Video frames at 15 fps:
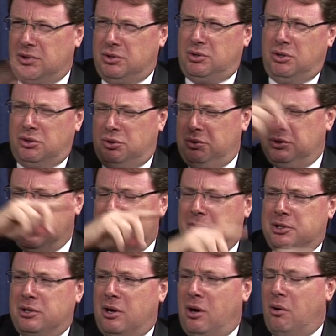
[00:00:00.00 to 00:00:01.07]
or two
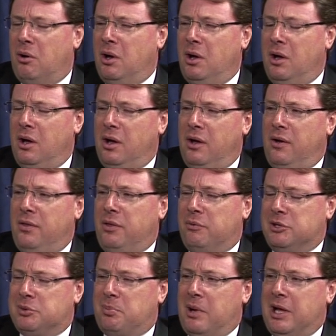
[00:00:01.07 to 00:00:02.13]
summers ago, the
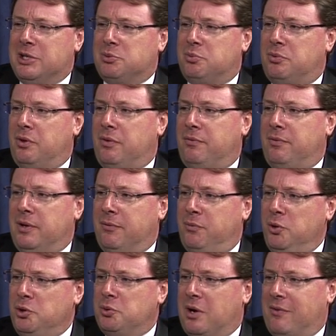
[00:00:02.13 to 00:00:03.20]
response from the
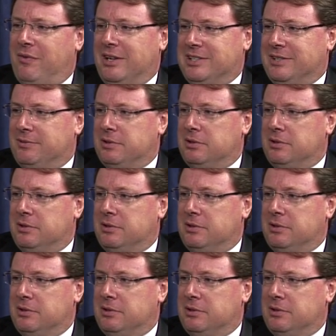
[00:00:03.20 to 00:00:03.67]
food truck festival.